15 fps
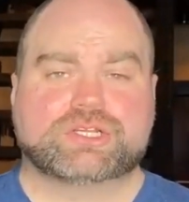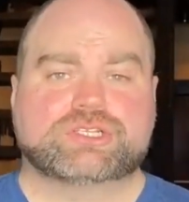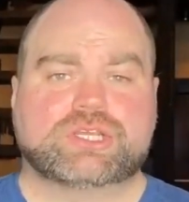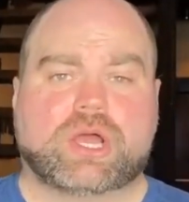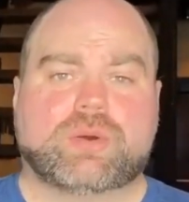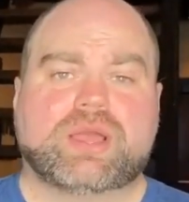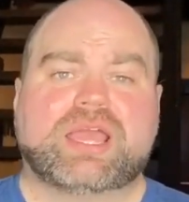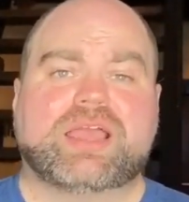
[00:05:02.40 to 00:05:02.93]

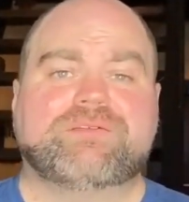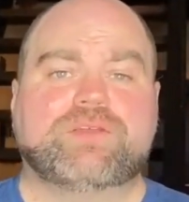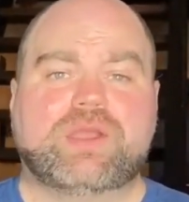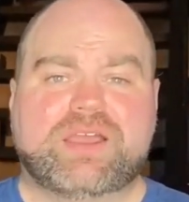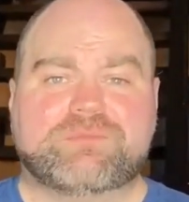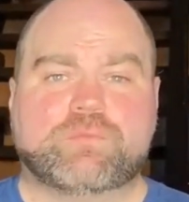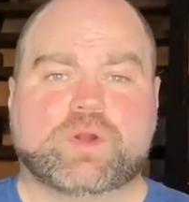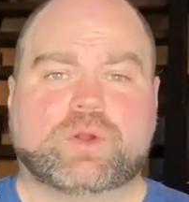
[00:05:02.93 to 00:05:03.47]
So if you
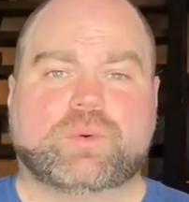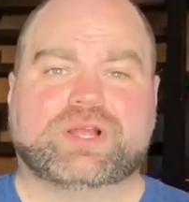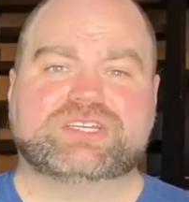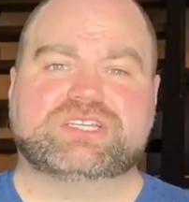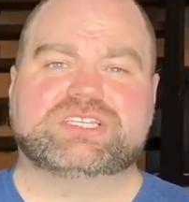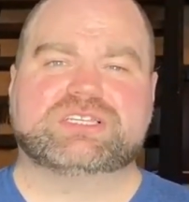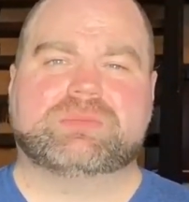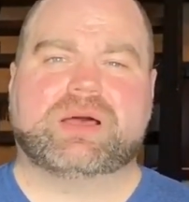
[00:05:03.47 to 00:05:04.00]
have more
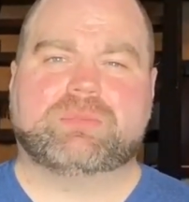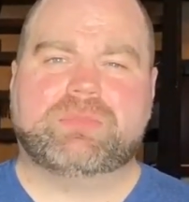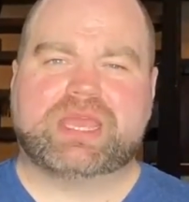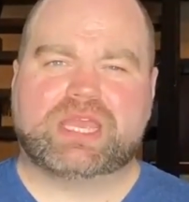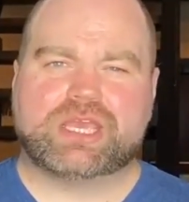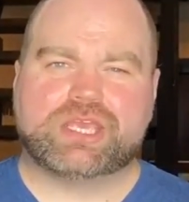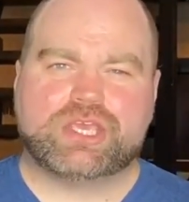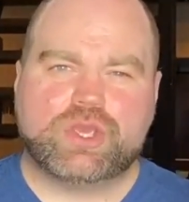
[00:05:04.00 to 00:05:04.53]
questions about
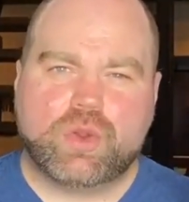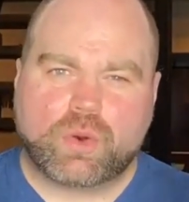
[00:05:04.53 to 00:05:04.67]
making